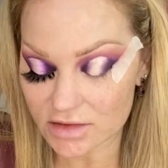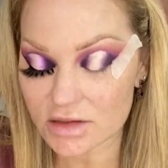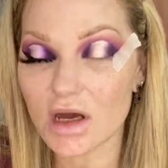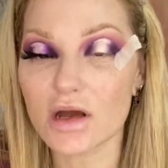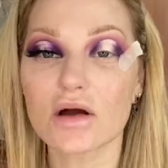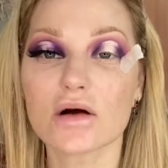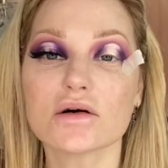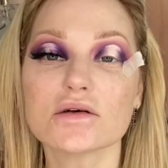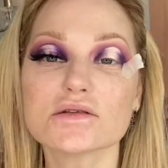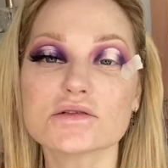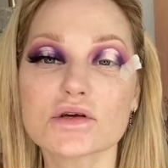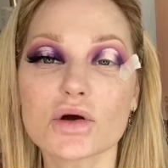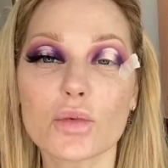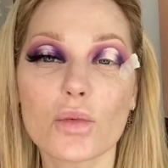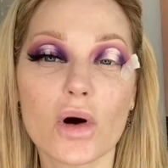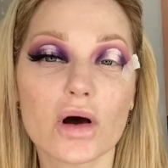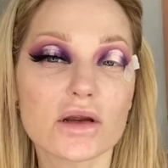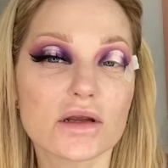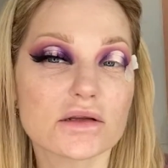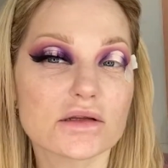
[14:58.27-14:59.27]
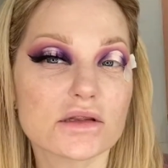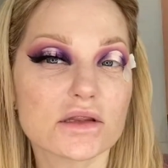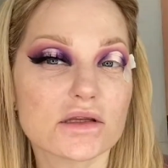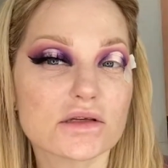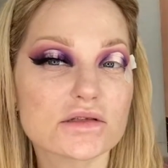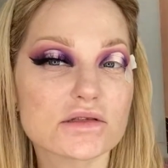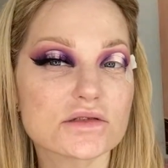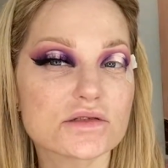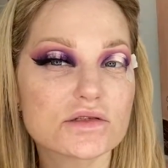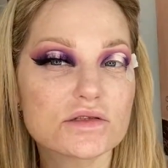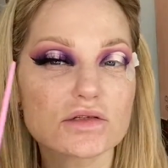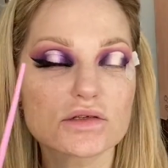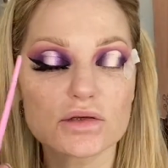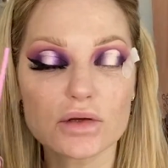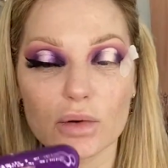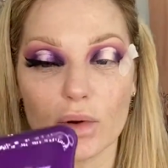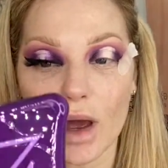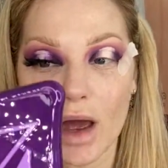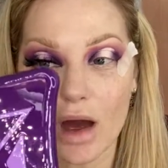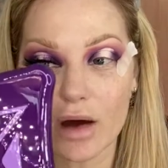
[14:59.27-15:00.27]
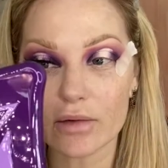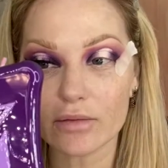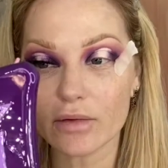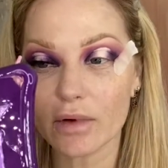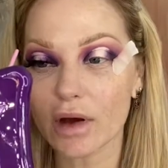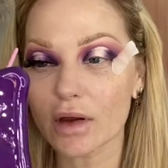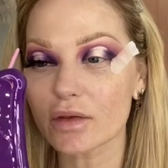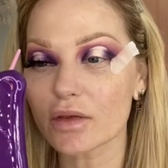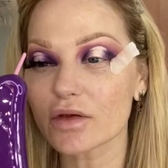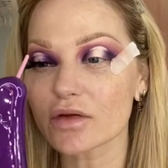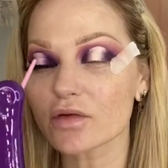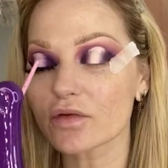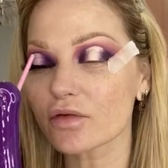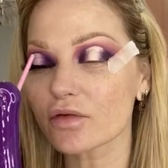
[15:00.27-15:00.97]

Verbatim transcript: I also wanted this to have this